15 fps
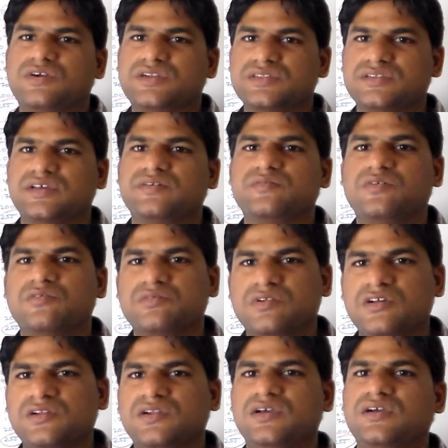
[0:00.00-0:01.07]
what is the
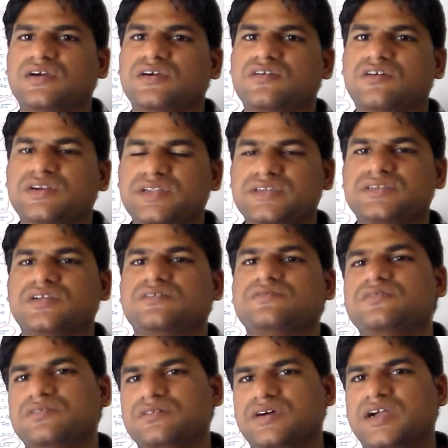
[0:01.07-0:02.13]
overall context
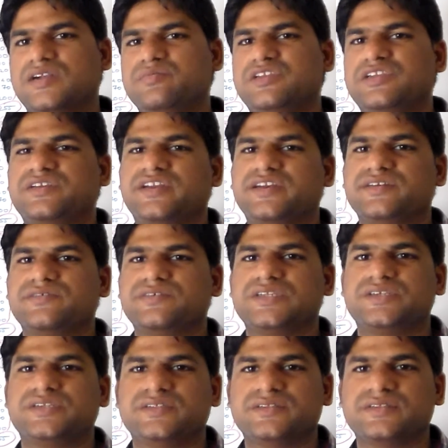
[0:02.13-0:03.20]
of administrative
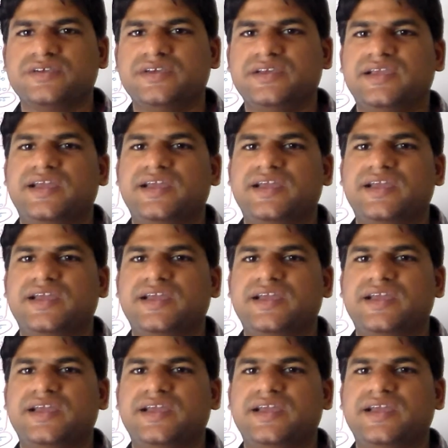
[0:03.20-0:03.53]
distance,